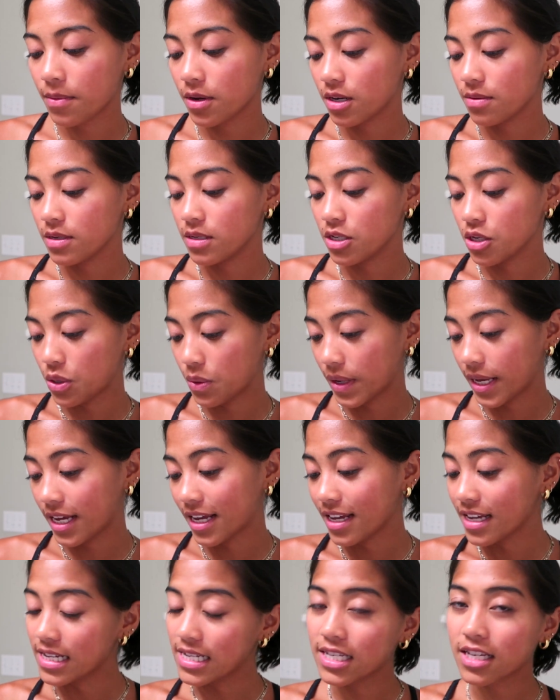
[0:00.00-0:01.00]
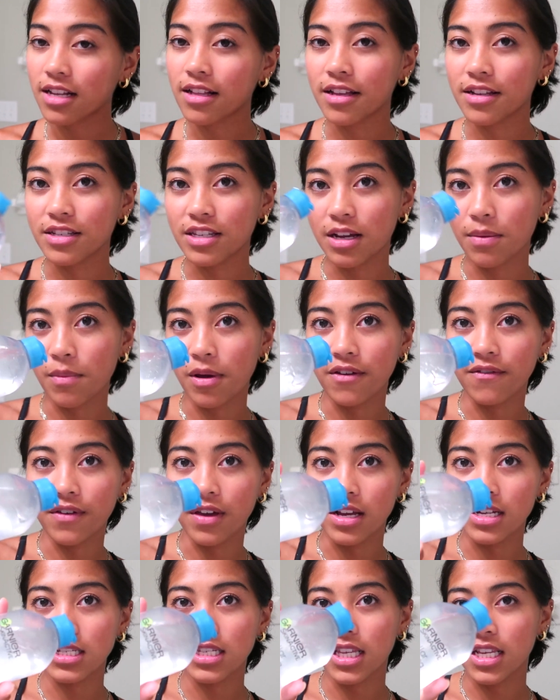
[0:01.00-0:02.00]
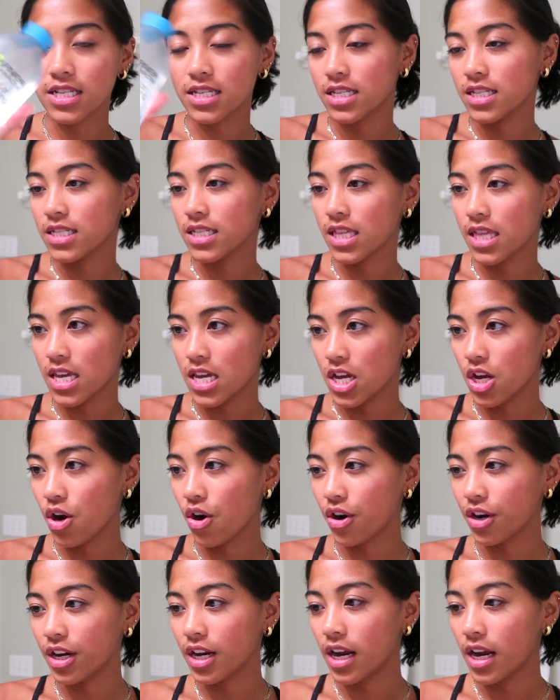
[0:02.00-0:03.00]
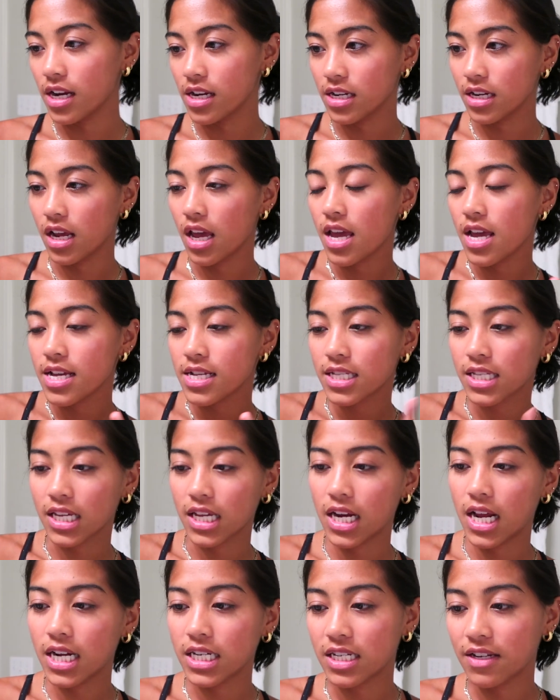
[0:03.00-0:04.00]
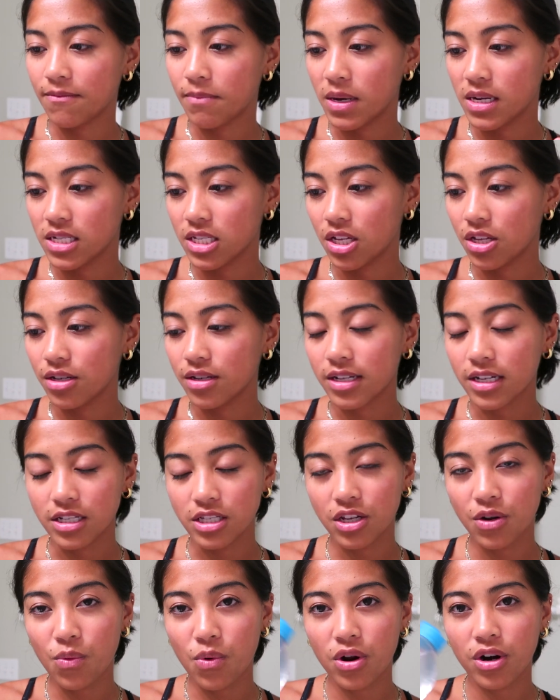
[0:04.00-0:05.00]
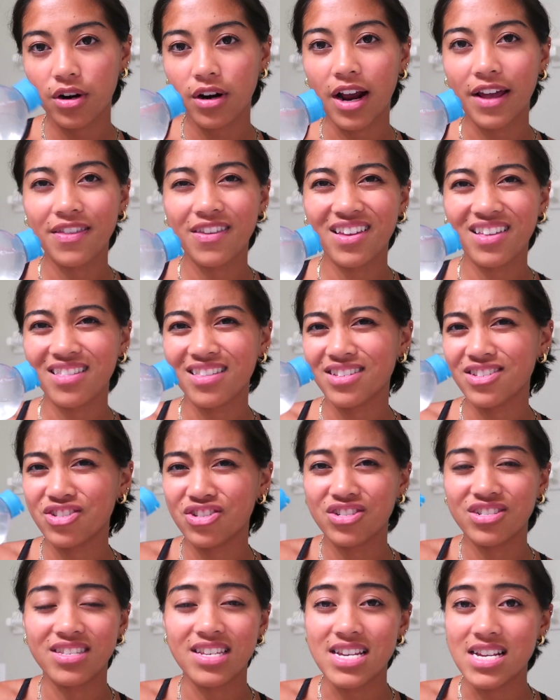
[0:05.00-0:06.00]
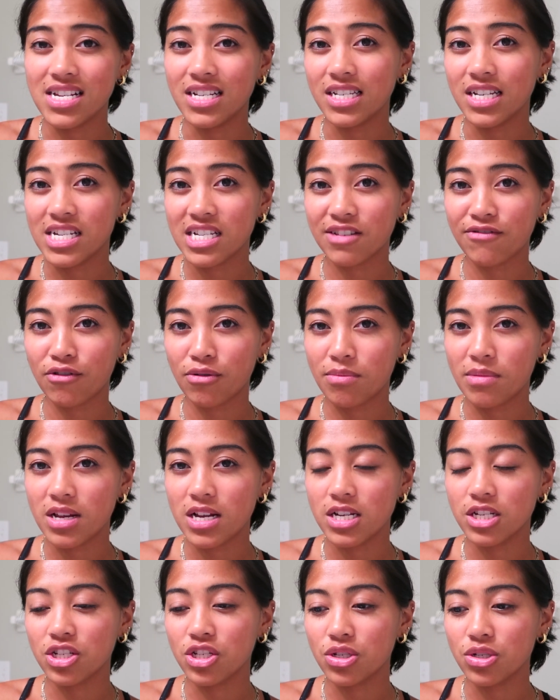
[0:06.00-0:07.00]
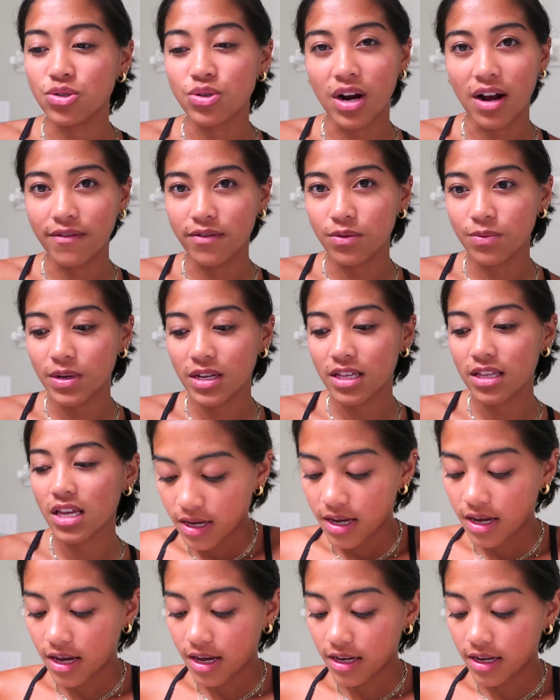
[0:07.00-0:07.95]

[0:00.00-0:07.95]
I'm gonna be doing is cleansing my face. This is the Garnier Skin Active Micellar Cleansing Water. I think this is just the easiest for me to travel with.